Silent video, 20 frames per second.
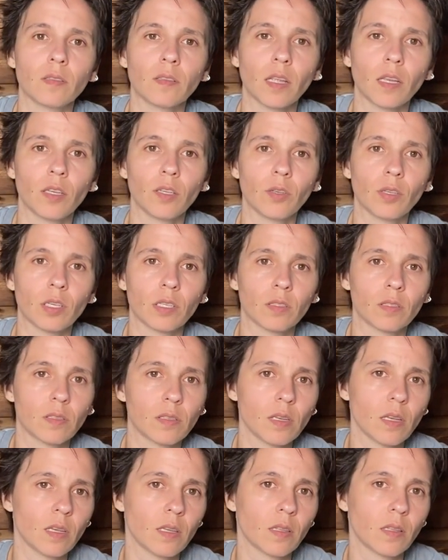that you can
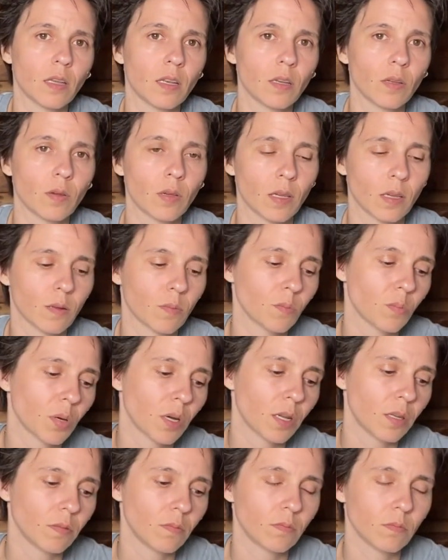see, that you can,
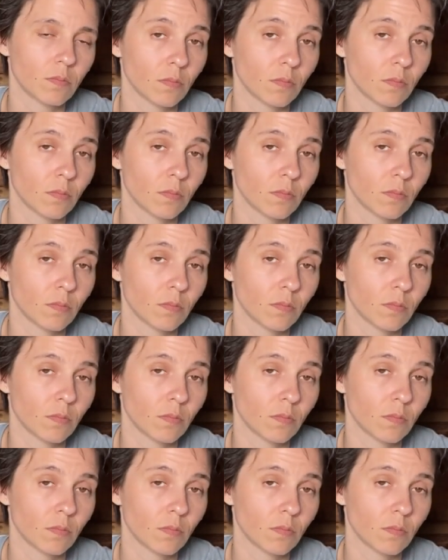but